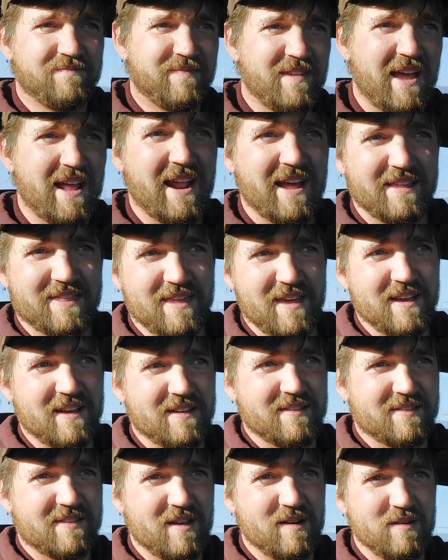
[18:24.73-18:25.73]
And I
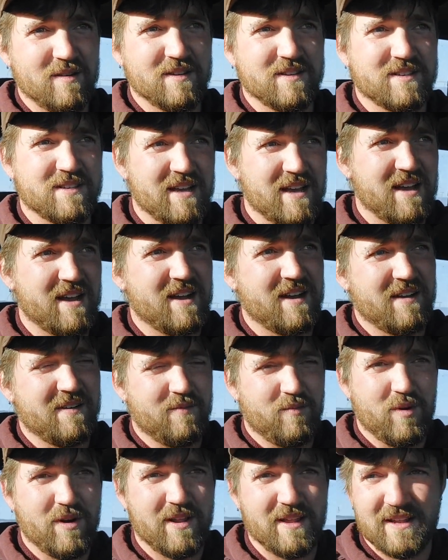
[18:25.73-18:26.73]
think there is
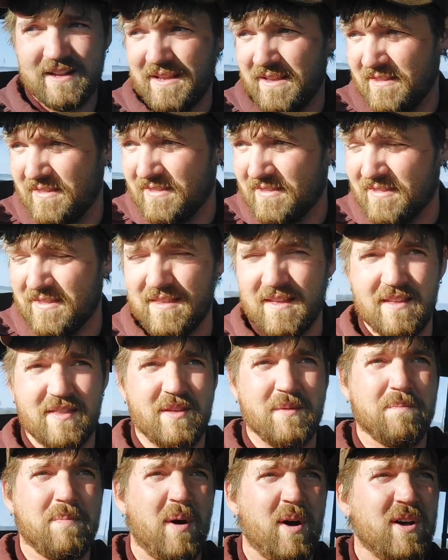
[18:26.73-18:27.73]
one of the
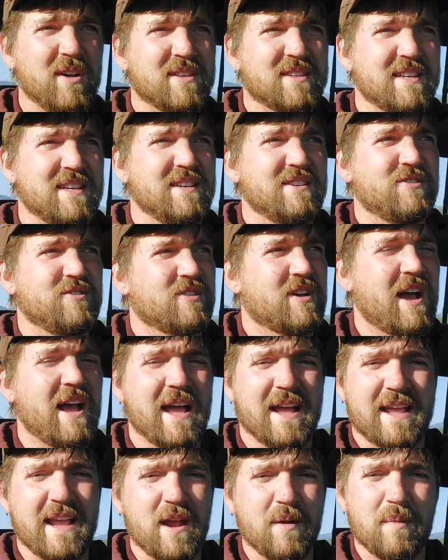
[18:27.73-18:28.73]
Paul Diesel guy, I
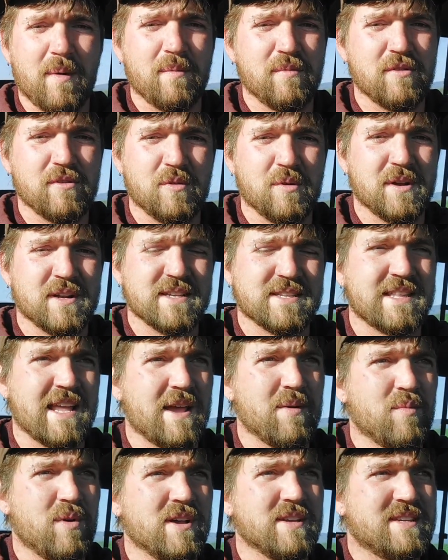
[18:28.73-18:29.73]
can't remember what his
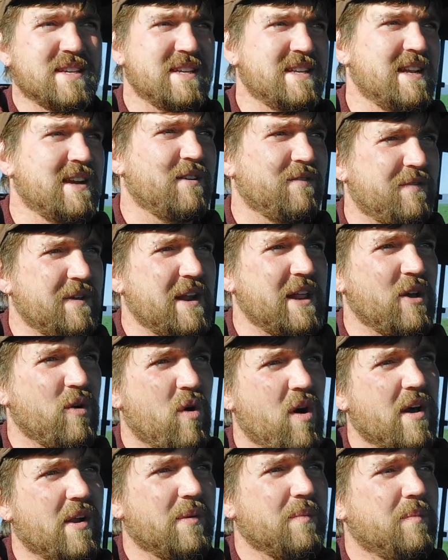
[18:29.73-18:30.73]
name was, he did a video
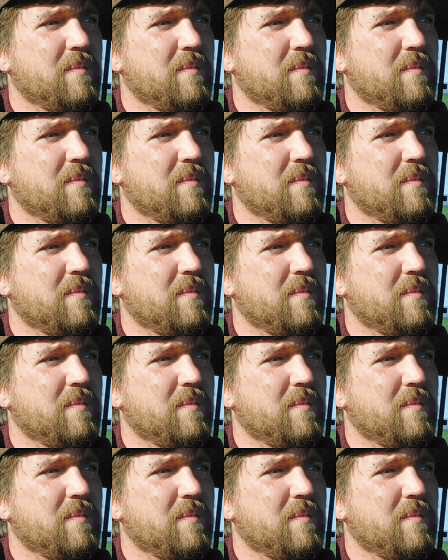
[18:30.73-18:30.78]
on them.